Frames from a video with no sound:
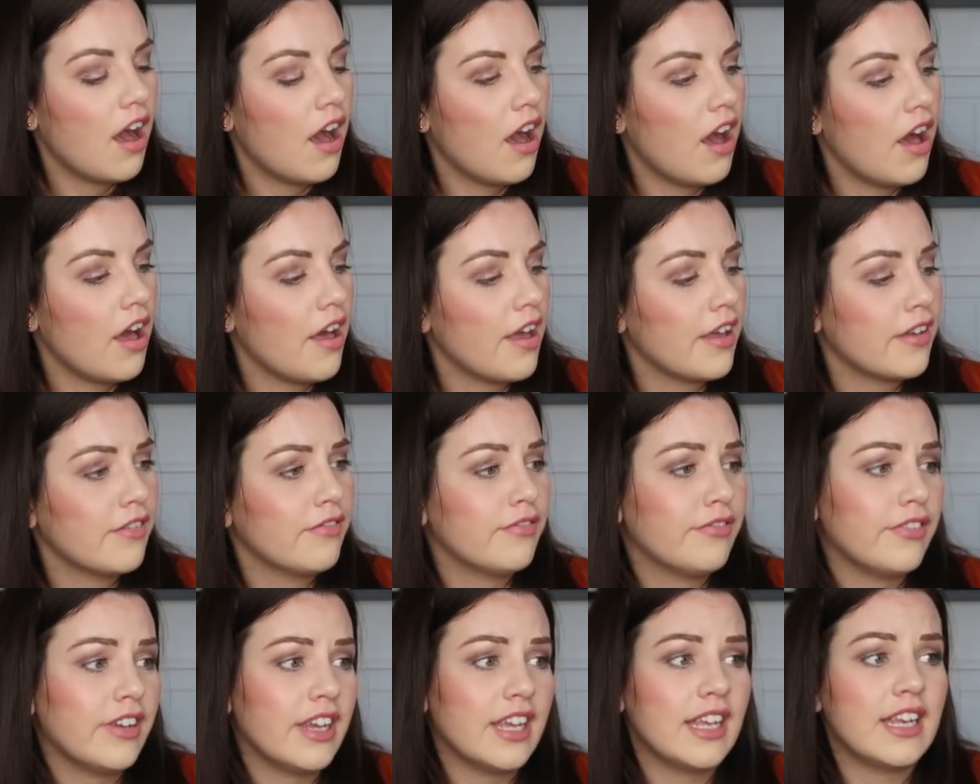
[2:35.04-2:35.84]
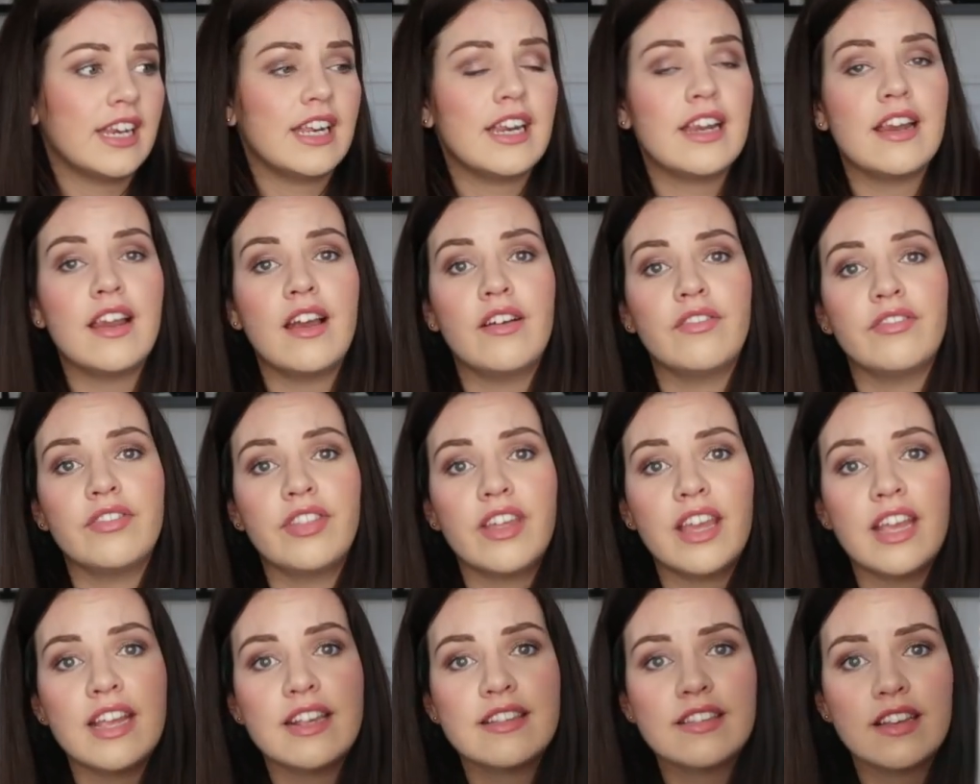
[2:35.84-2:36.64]
I really love
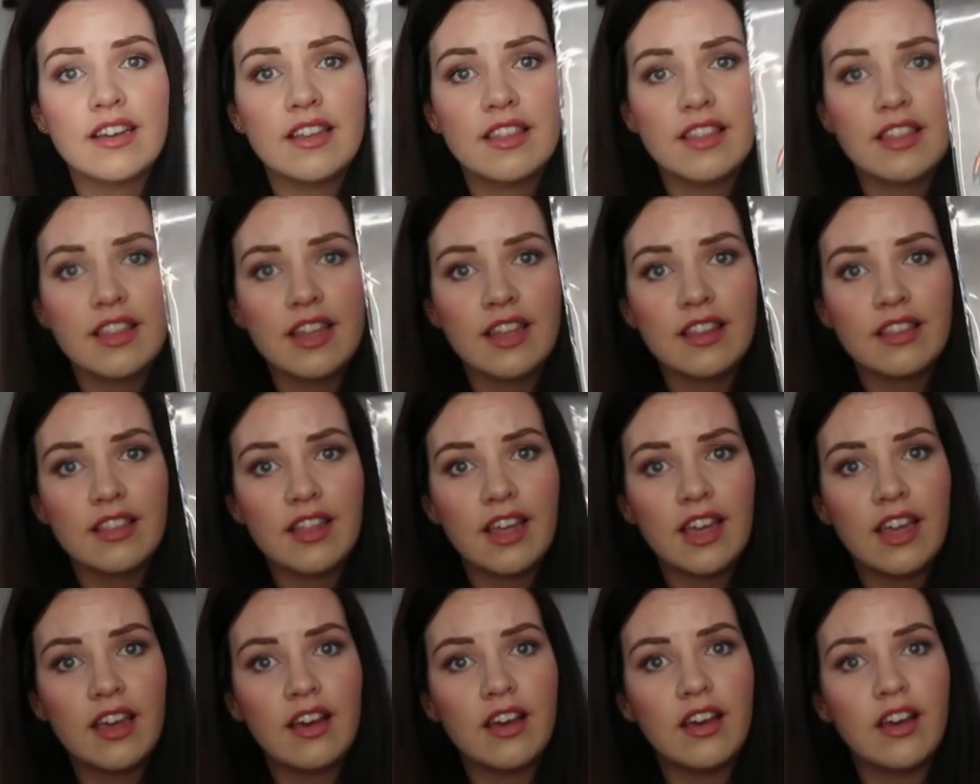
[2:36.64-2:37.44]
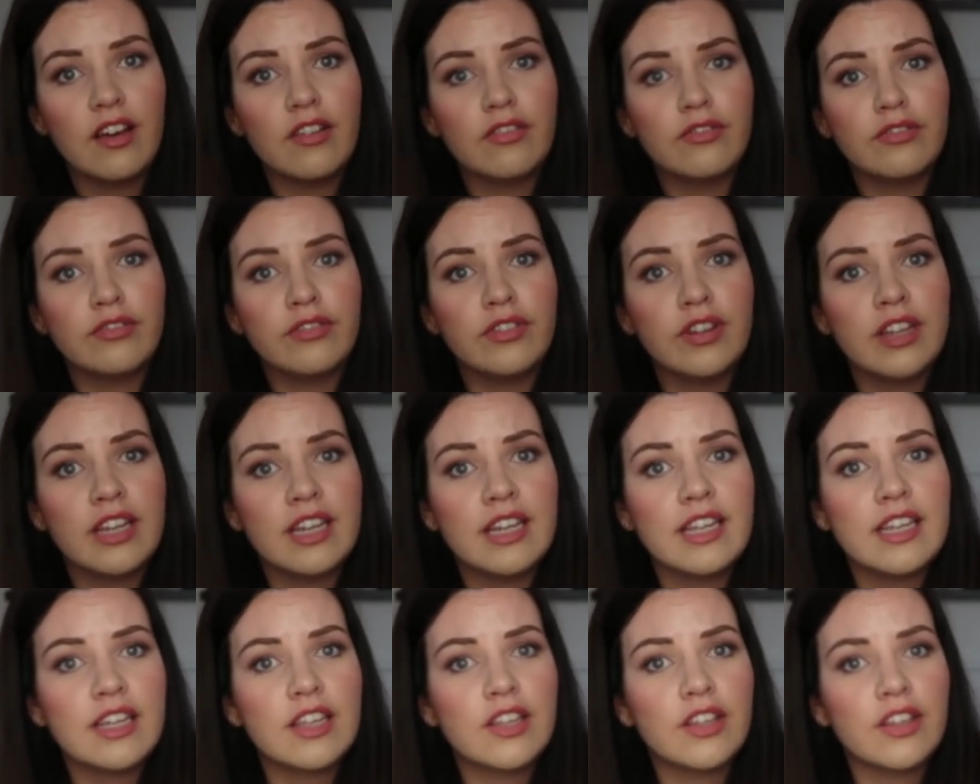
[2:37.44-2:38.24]
these. I think they are
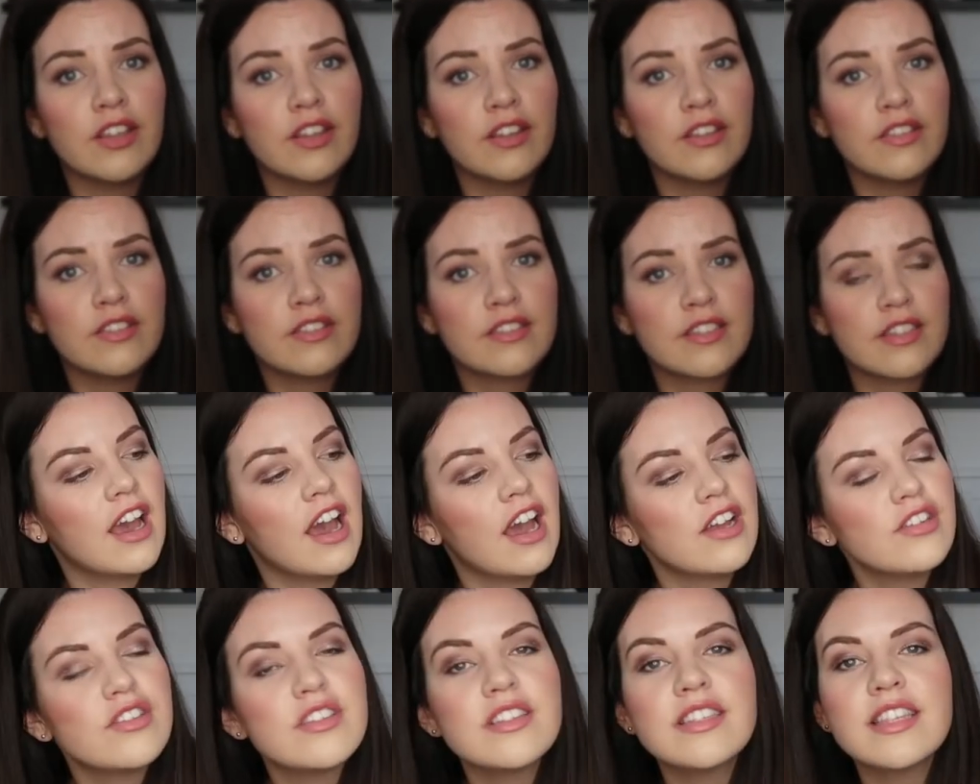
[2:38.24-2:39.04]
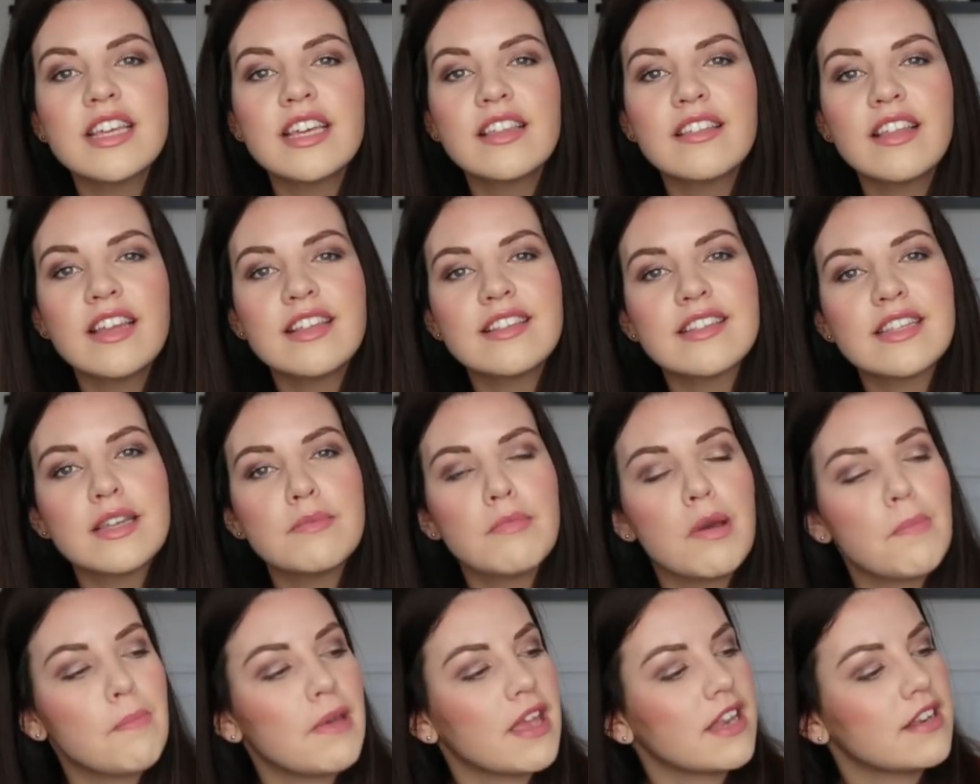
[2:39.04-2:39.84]
really cute. I just think they
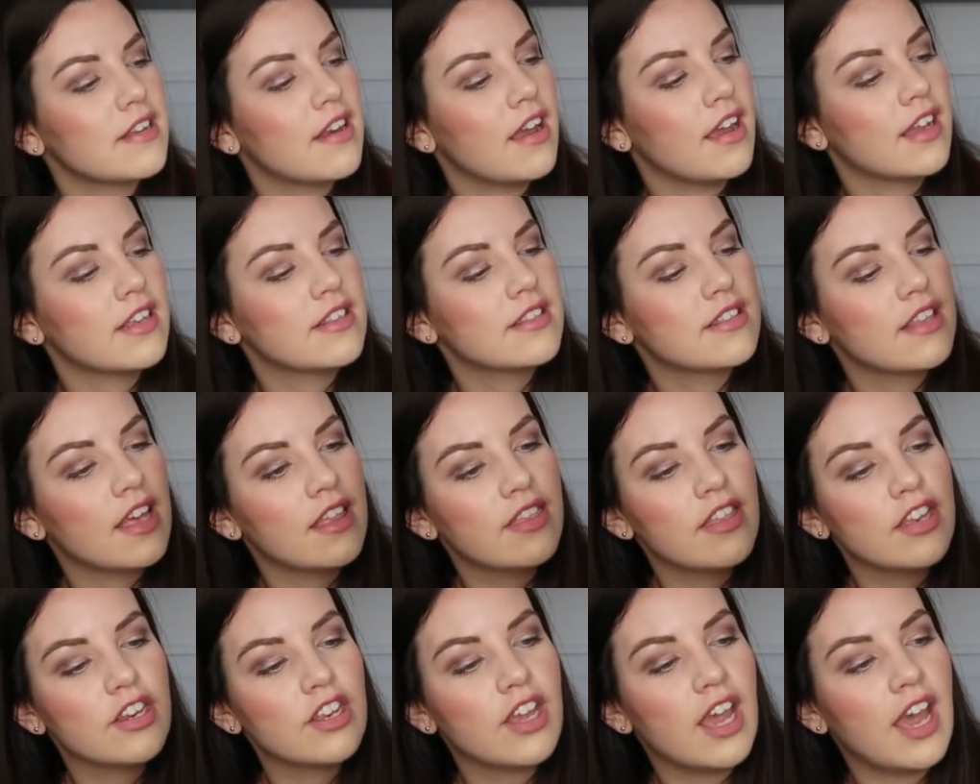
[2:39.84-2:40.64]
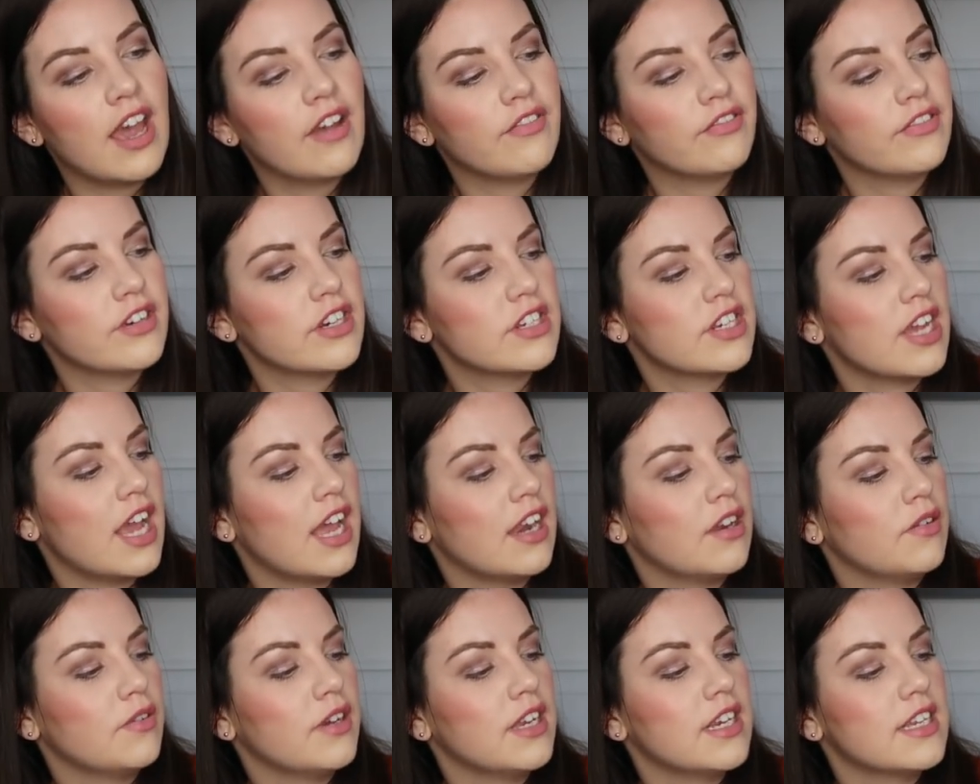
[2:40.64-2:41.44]
seem a bit nicer than your average
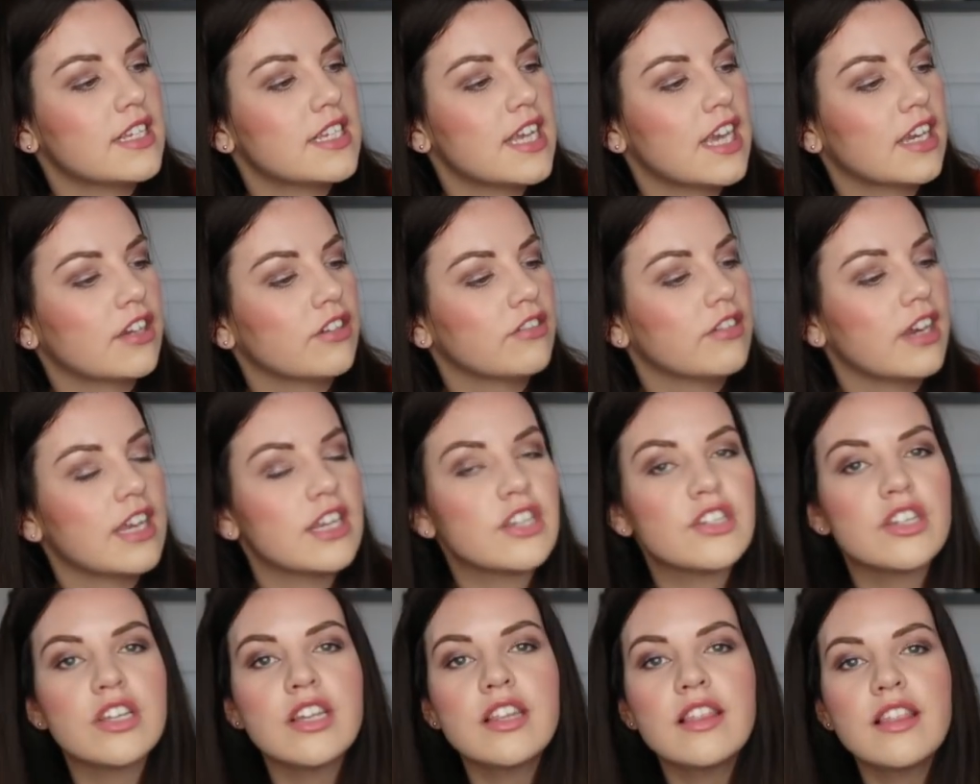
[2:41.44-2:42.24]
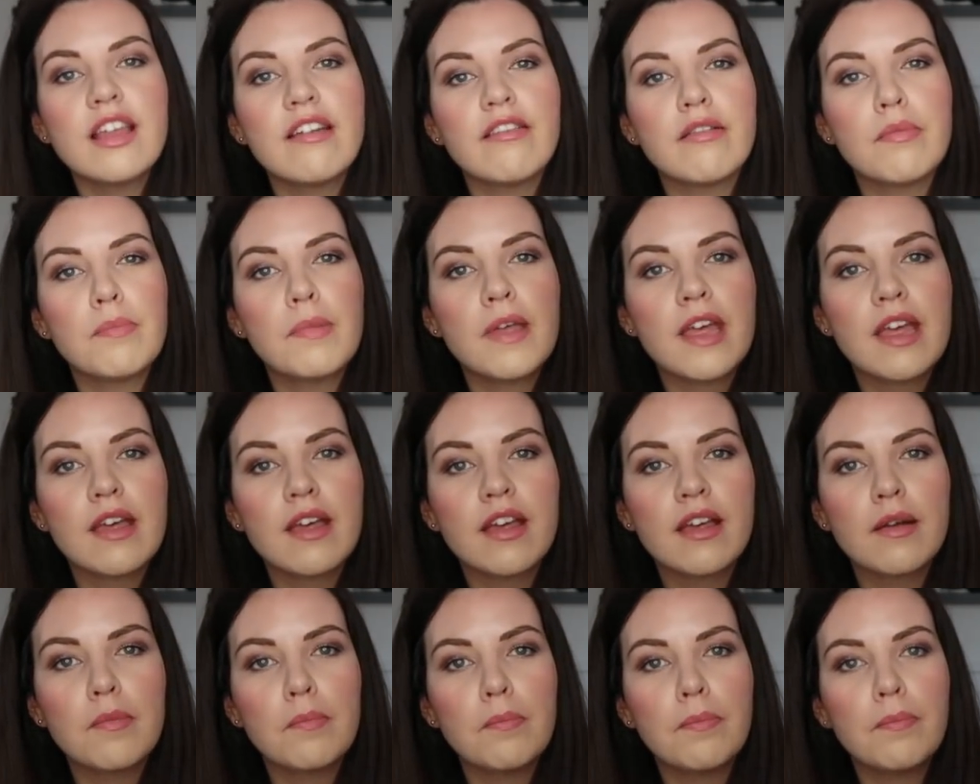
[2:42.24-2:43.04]
Halloween decoration. They're a
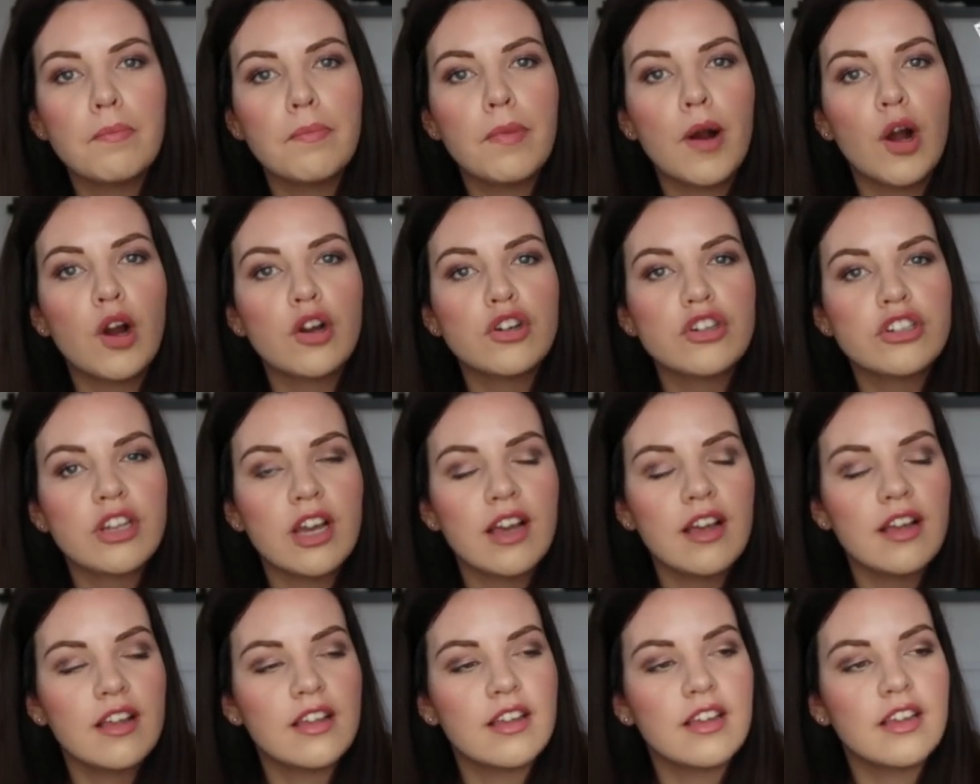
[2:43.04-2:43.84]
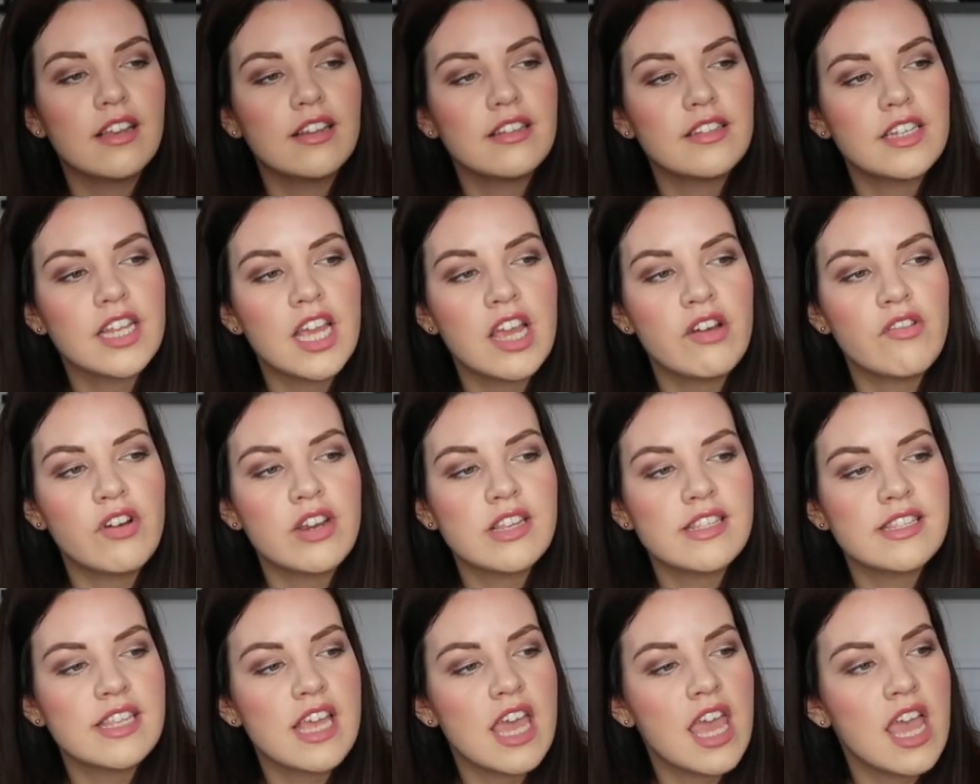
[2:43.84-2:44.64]
bit posher, dare
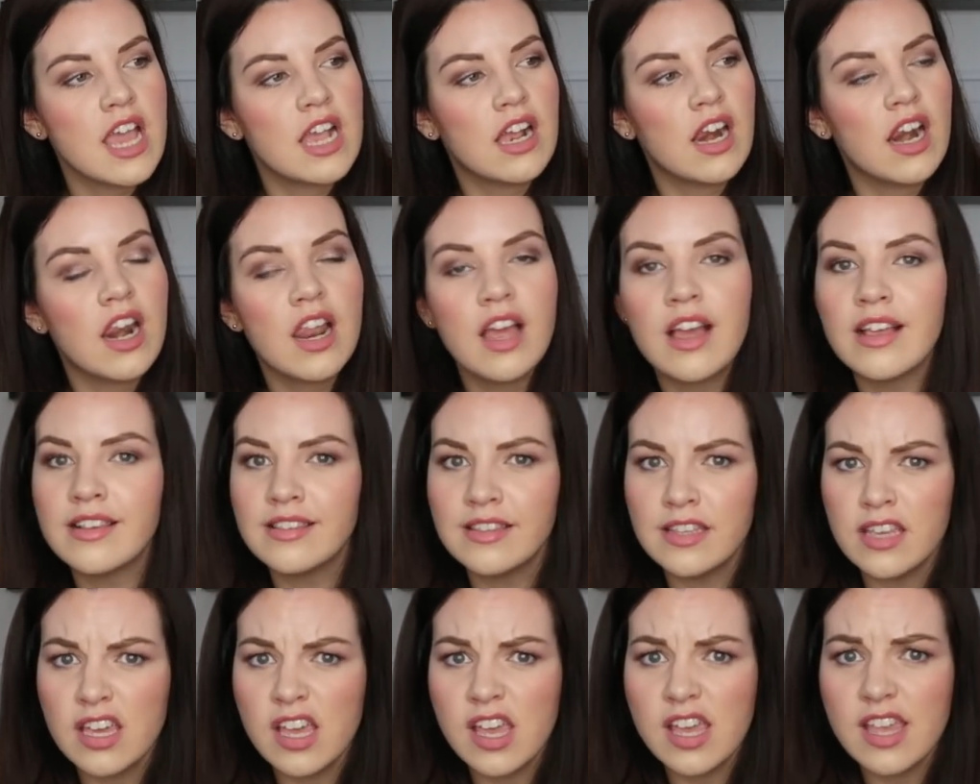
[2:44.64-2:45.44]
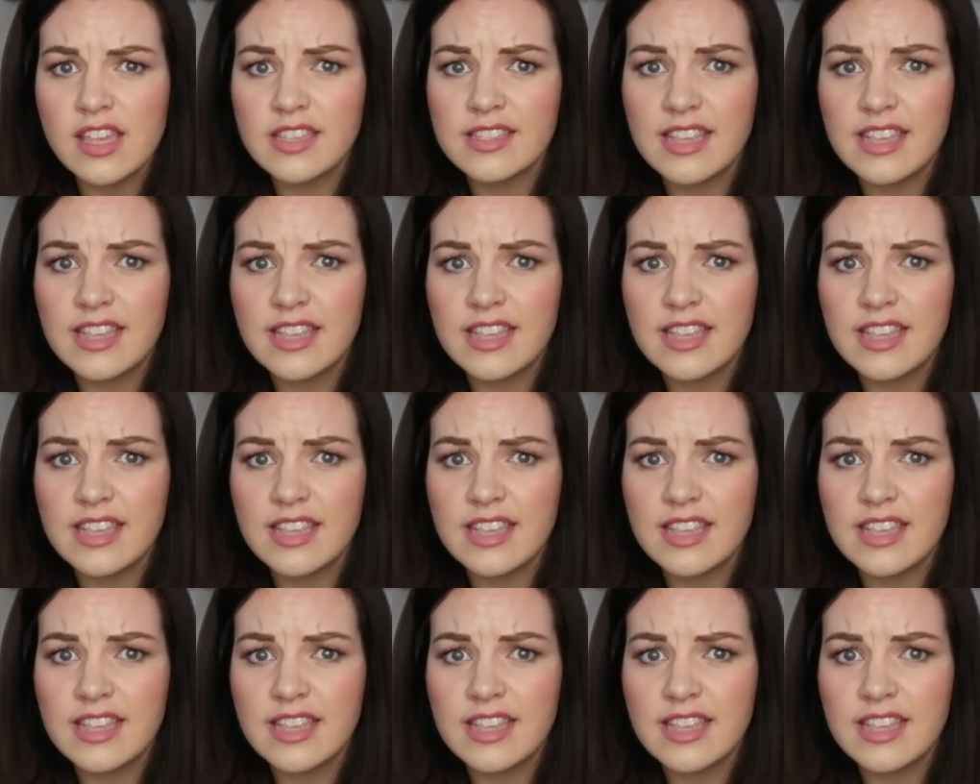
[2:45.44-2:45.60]
I say it, classier.